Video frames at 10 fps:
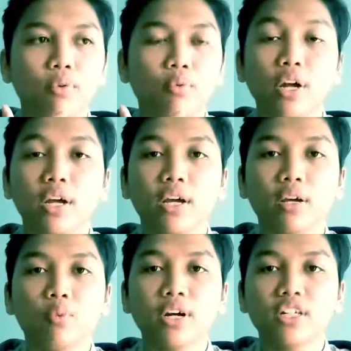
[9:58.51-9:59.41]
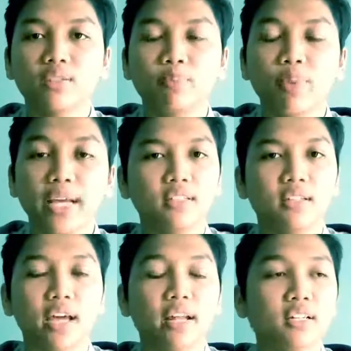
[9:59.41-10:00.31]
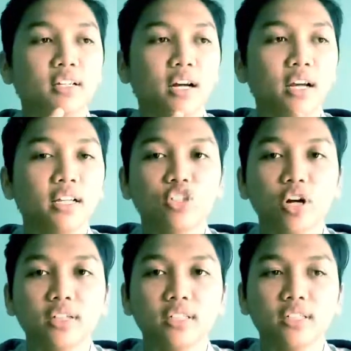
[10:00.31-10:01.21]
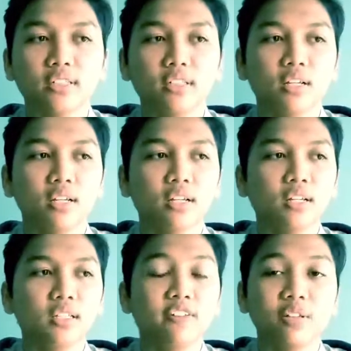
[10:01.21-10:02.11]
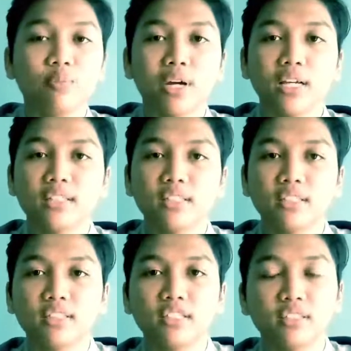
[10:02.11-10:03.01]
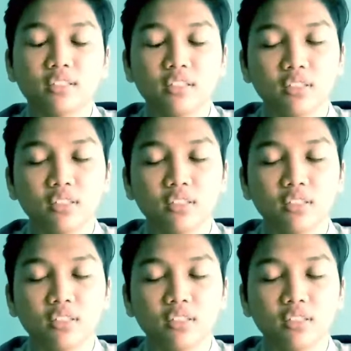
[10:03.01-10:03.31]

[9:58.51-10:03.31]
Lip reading: where's the page and the instruction given by the teacher.